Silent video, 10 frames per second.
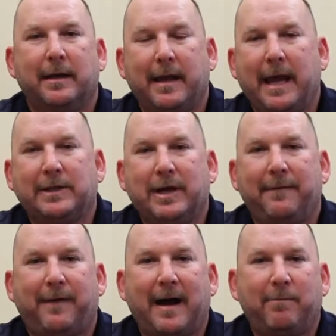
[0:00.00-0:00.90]
The
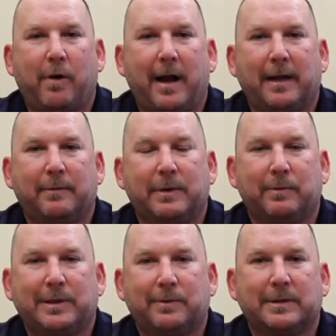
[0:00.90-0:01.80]
HA5 product,
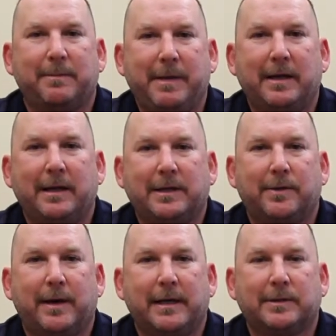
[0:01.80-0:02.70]
which was appealing
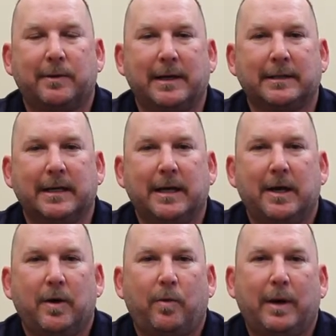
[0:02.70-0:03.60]
to us, was
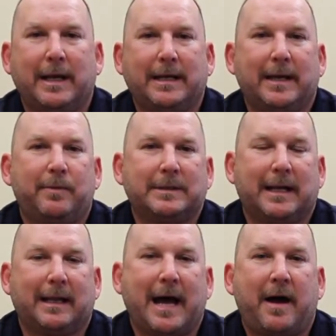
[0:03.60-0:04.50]
what it did was it
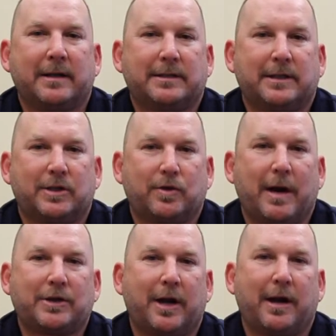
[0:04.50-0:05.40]
allowed us to
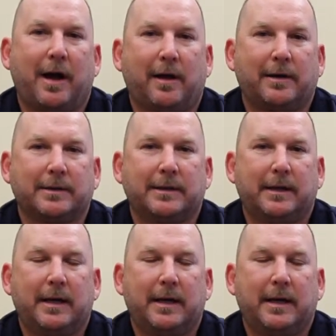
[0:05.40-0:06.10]
stretch our dollars.